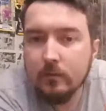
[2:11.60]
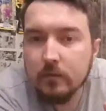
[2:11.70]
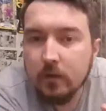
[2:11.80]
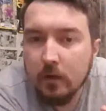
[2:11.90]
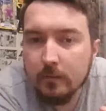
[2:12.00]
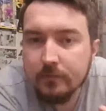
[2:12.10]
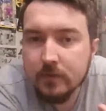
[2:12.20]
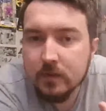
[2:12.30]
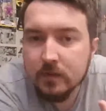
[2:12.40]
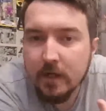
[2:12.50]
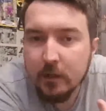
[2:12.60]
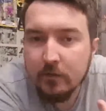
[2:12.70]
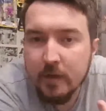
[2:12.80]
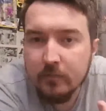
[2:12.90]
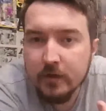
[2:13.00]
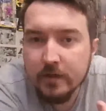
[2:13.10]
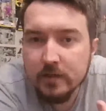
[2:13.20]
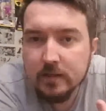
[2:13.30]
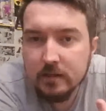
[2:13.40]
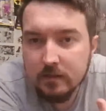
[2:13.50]
We've got Shadow of
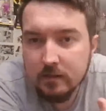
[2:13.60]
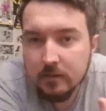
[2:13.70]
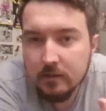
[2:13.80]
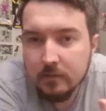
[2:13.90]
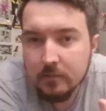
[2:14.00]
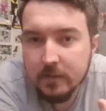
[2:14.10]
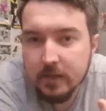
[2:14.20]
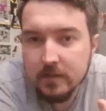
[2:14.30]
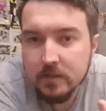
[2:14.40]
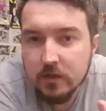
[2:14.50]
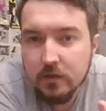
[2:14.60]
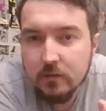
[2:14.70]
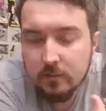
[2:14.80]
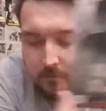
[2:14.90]
Memories, PS2,